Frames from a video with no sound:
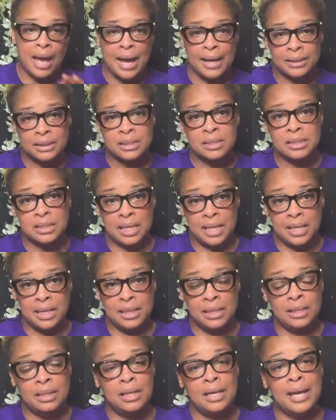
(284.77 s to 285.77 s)
can
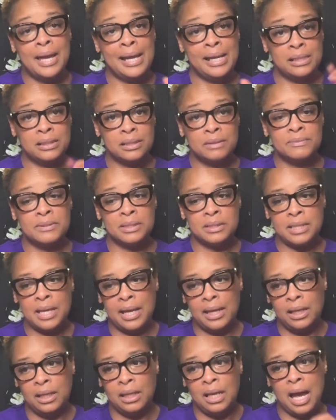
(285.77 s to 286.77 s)
say as of
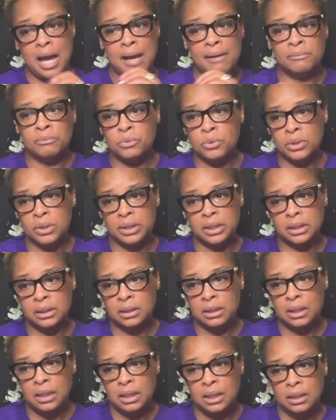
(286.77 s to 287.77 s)
today, I wanted
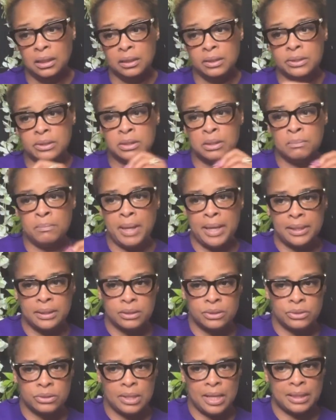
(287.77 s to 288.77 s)
this
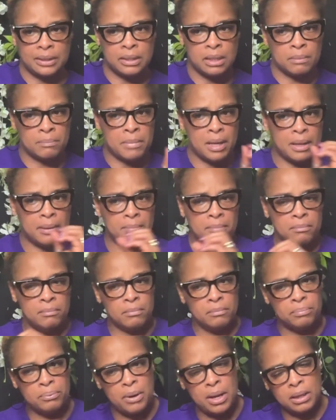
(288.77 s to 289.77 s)
makes I think my
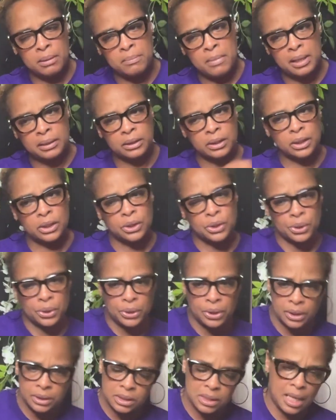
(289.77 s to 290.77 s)
probably my
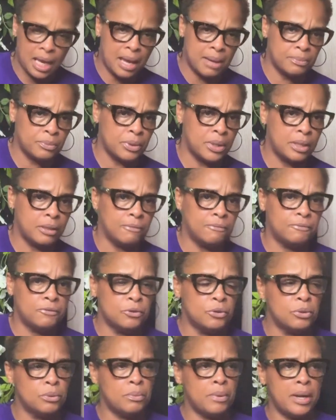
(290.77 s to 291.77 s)
third time wearing a
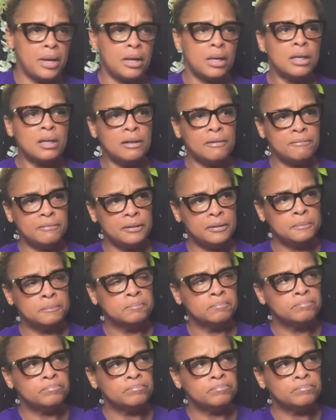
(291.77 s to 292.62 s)
full wear of it.